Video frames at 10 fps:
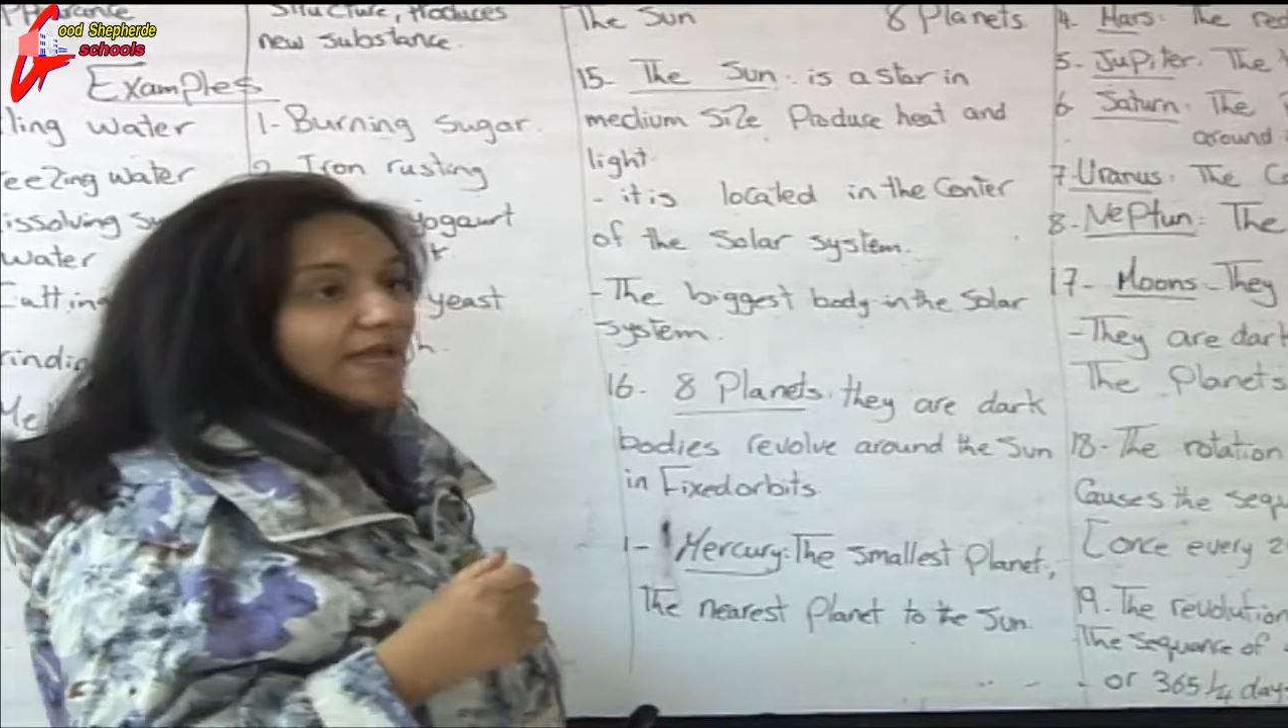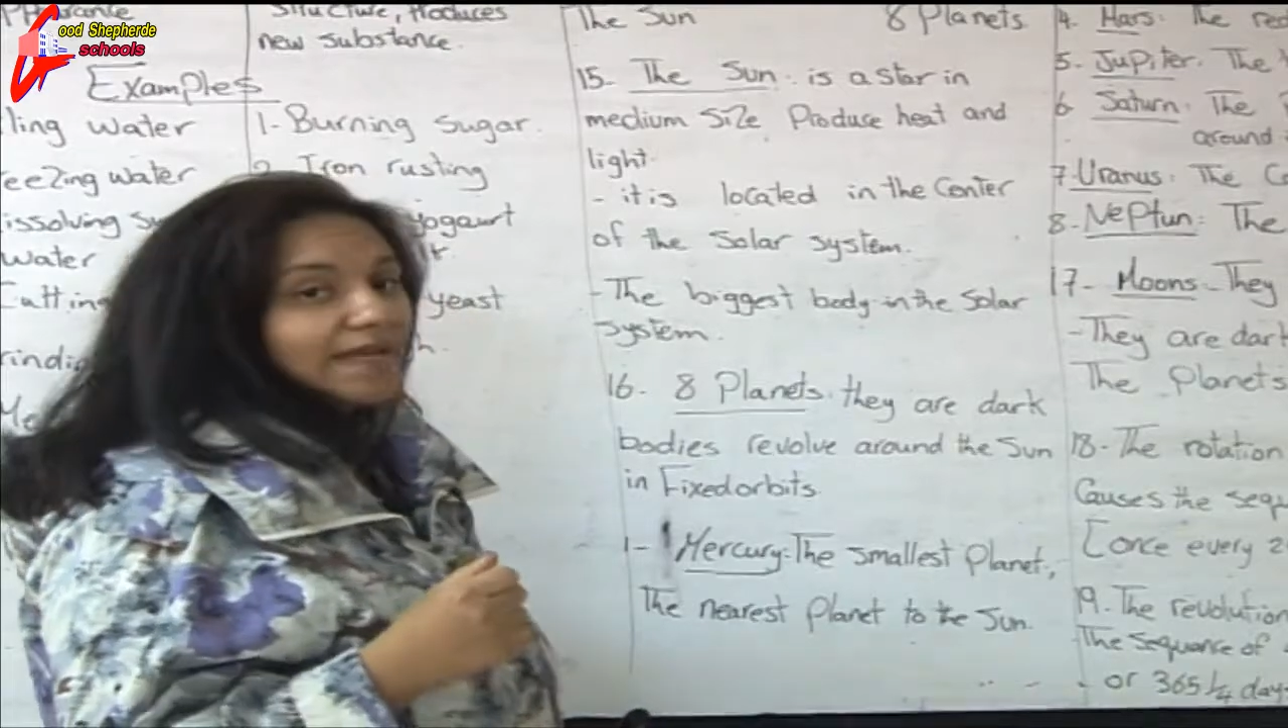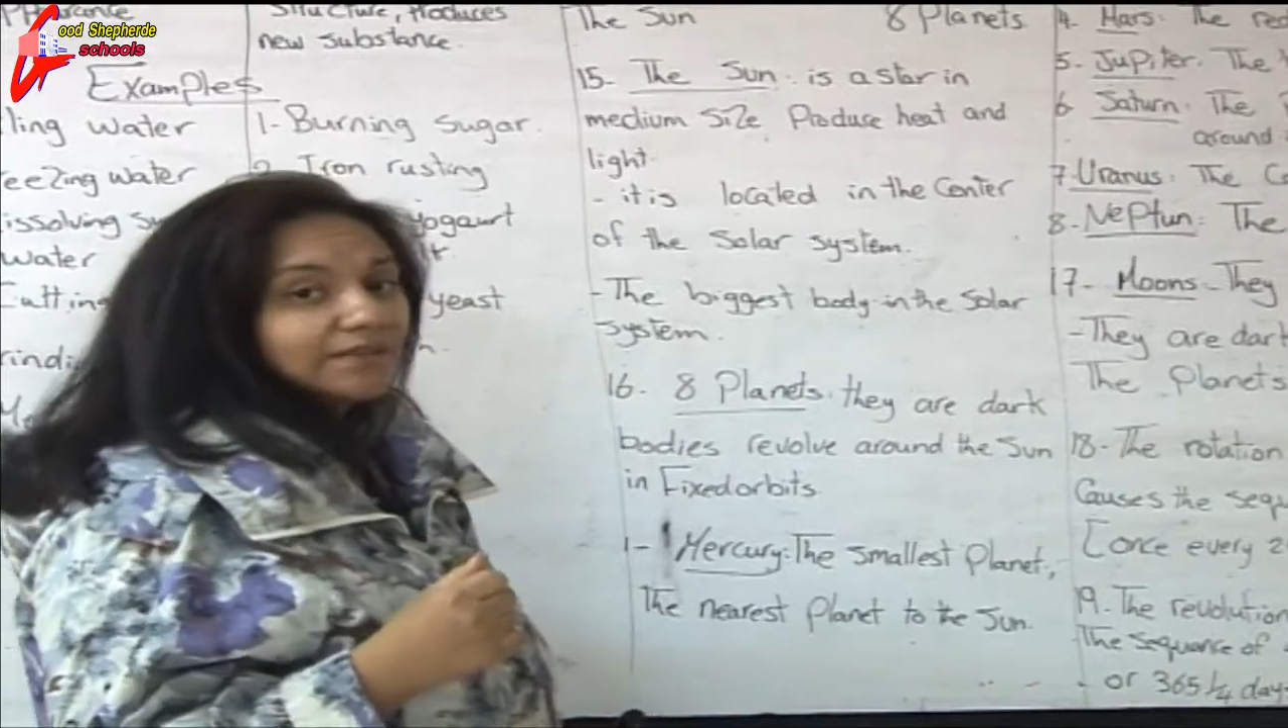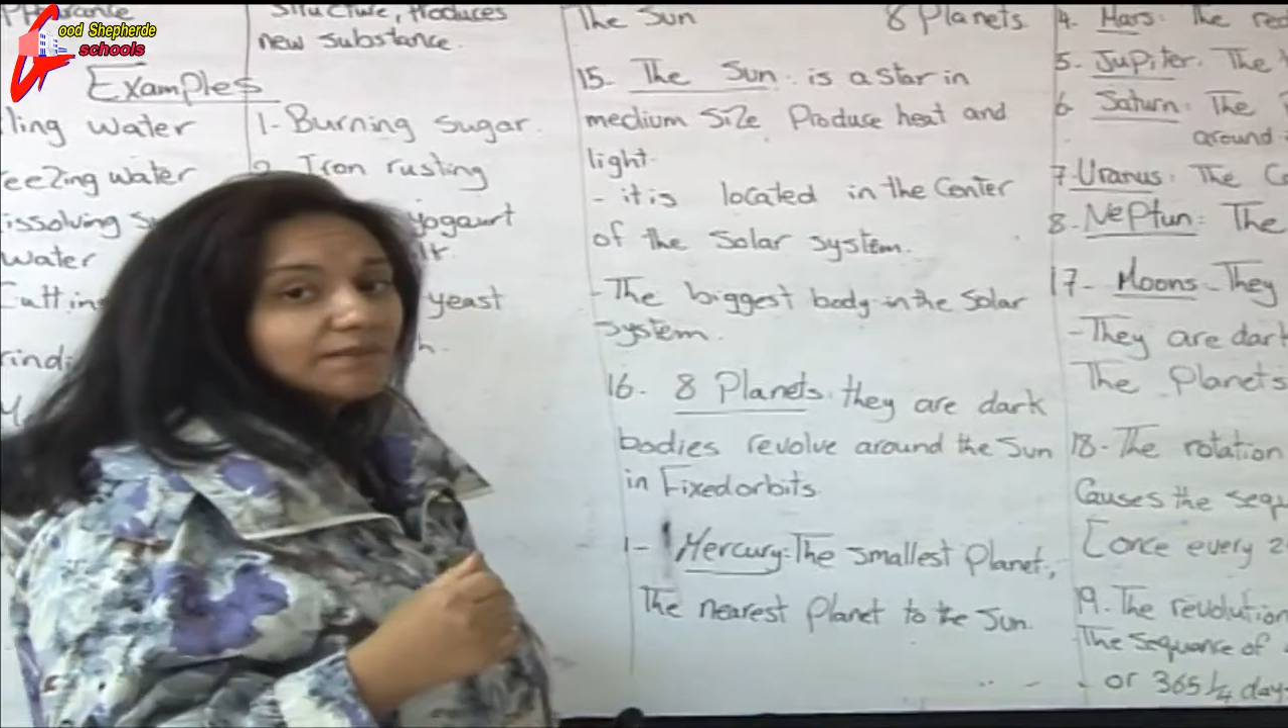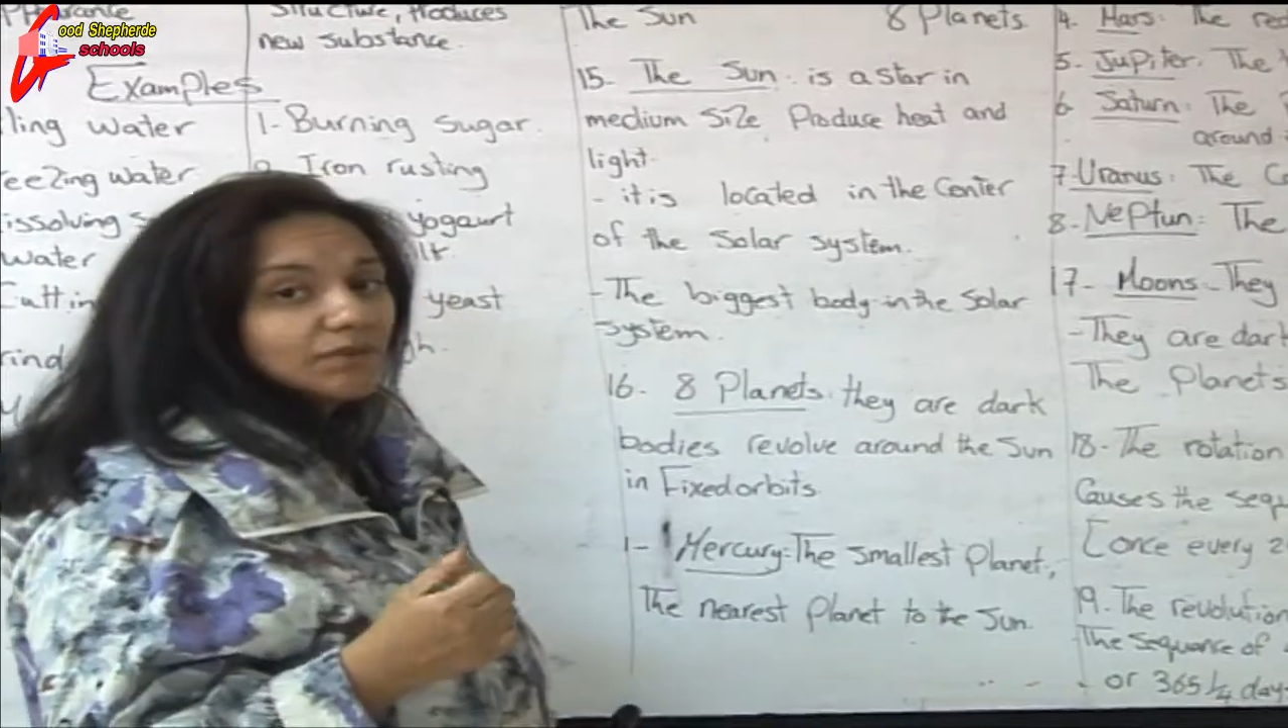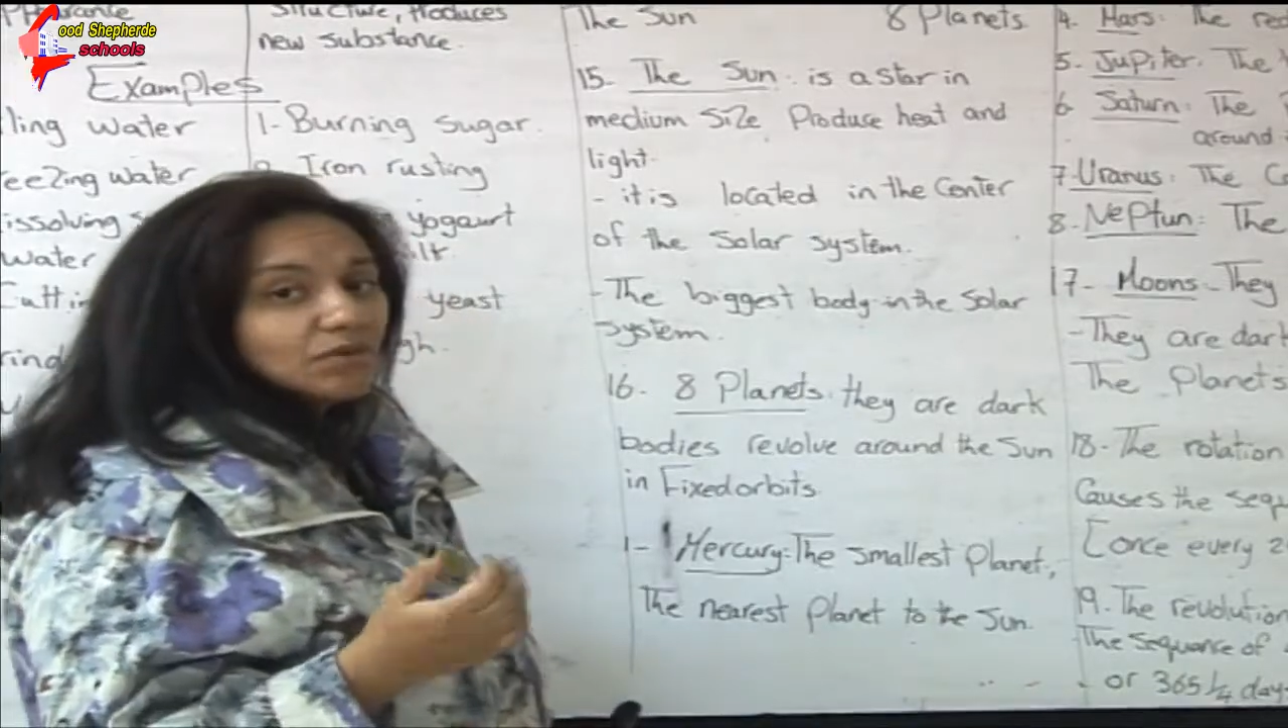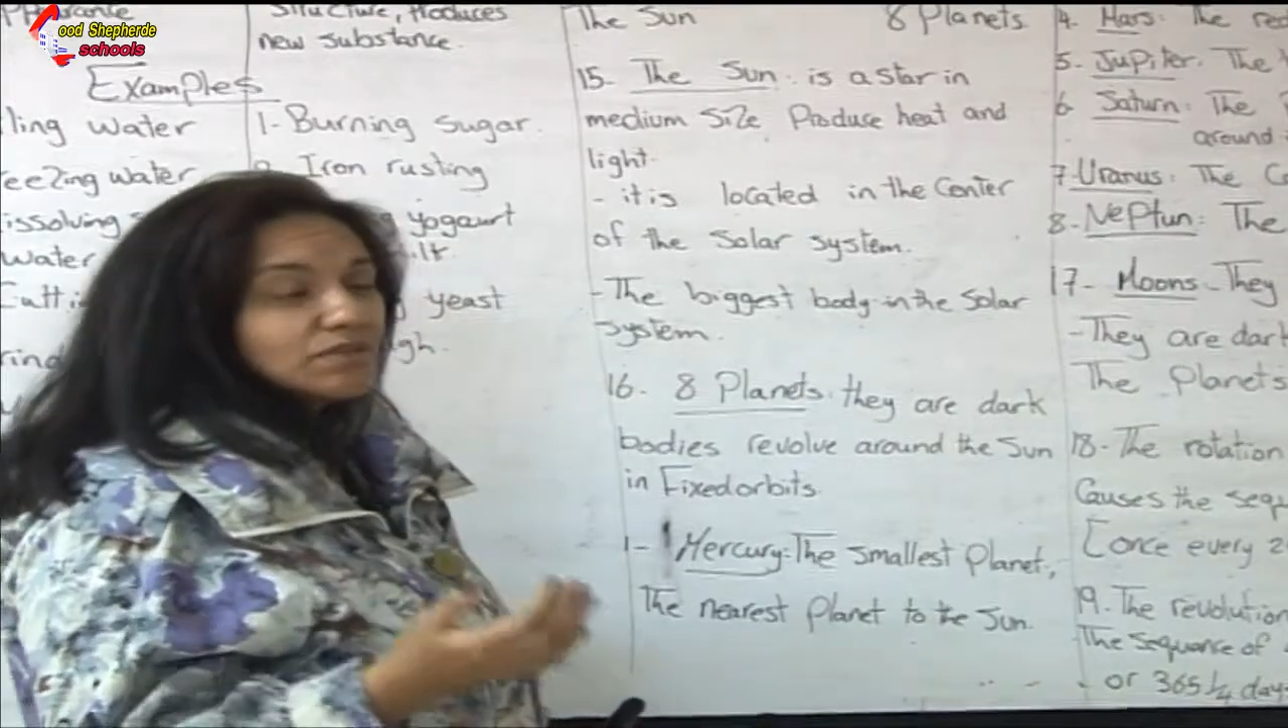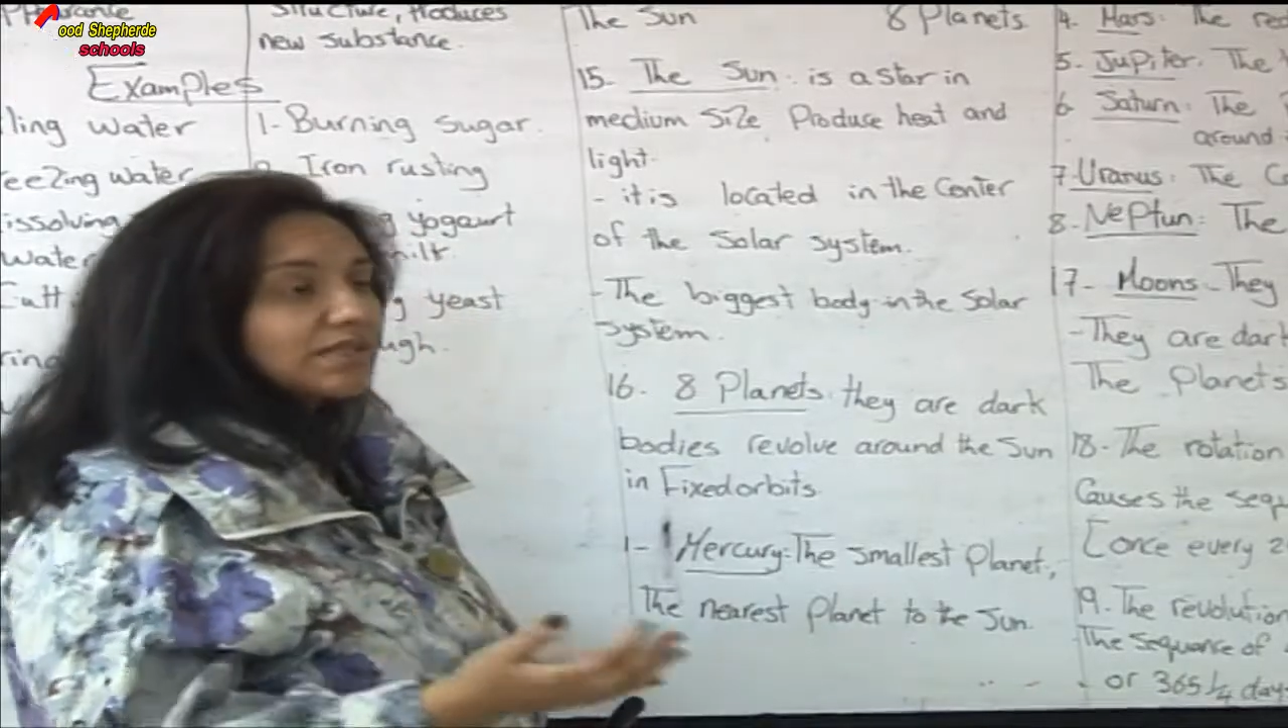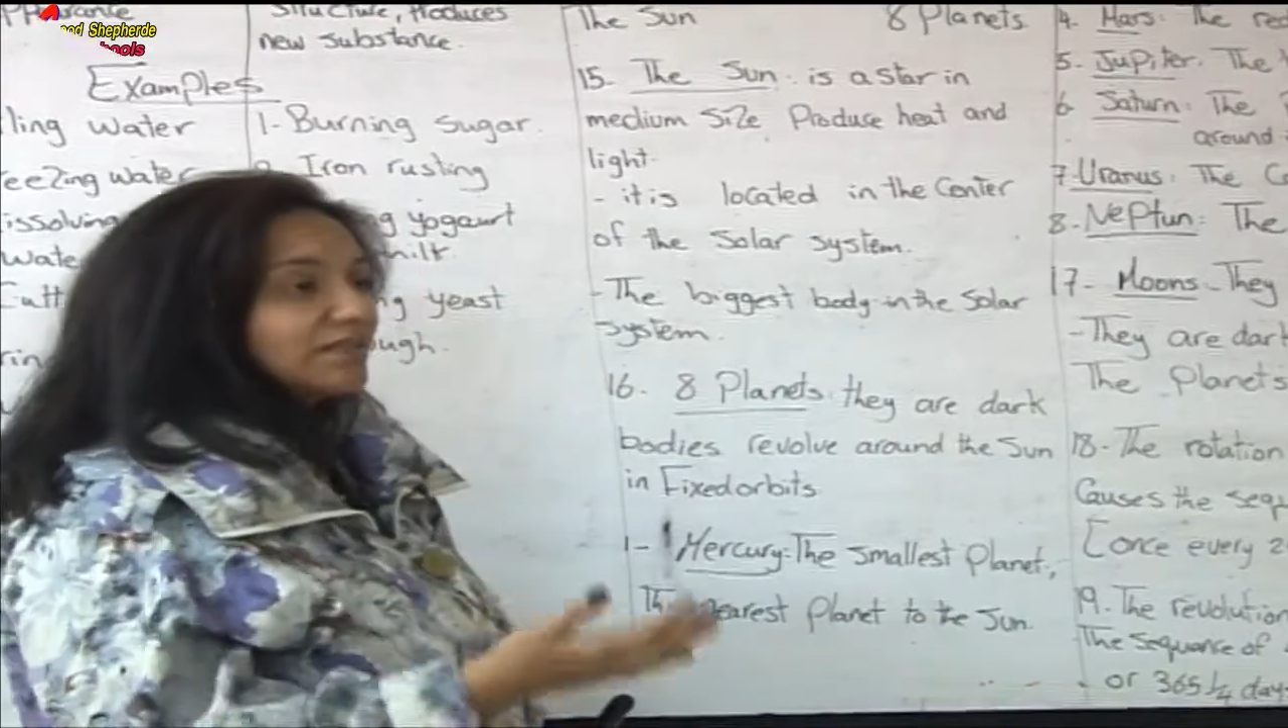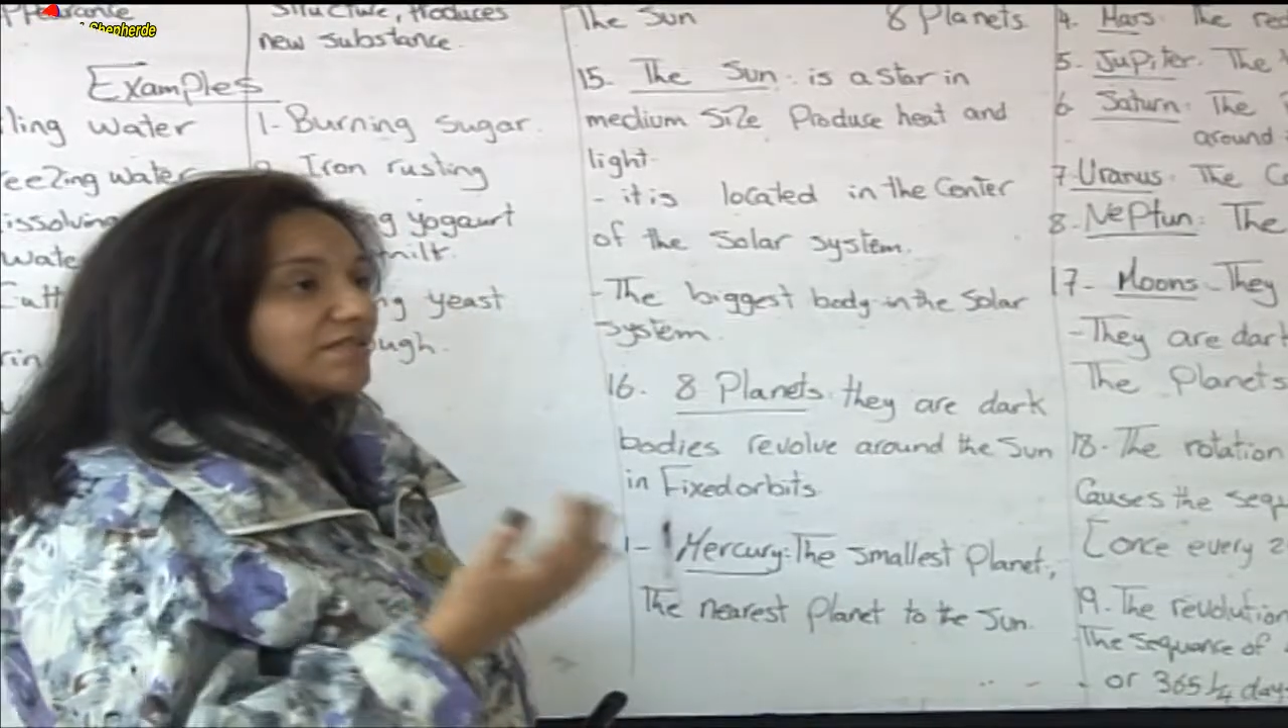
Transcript: and because it